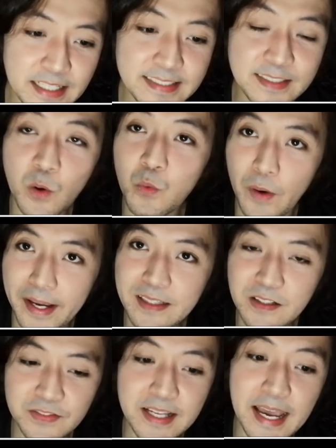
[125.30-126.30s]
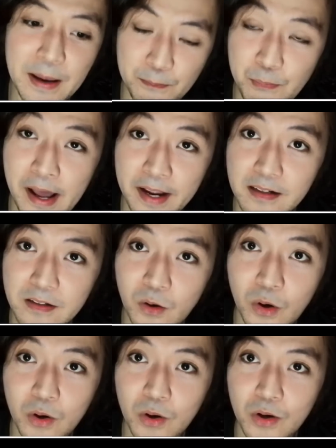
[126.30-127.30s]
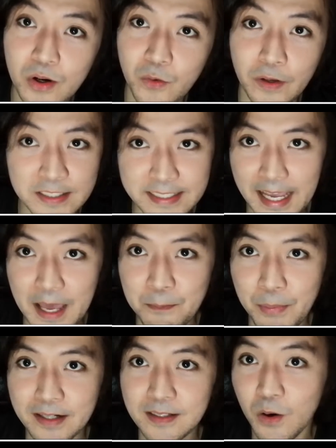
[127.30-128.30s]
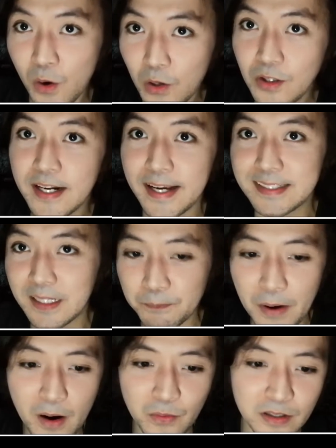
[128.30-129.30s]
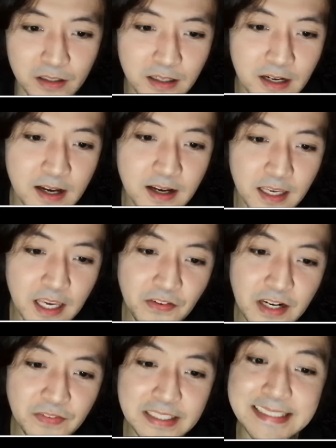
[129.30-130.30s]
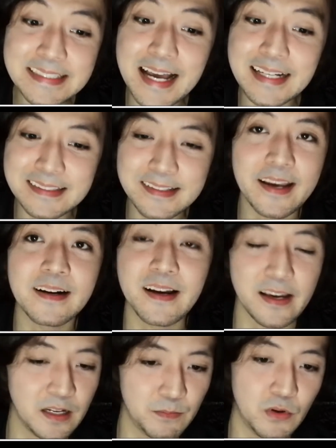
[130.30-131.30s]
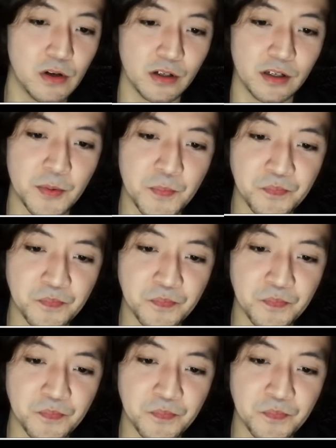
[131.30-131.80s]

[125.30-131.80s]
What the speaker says: is the weight of the empire, or when you say empire, the colonizing power, even if it's not there anymore,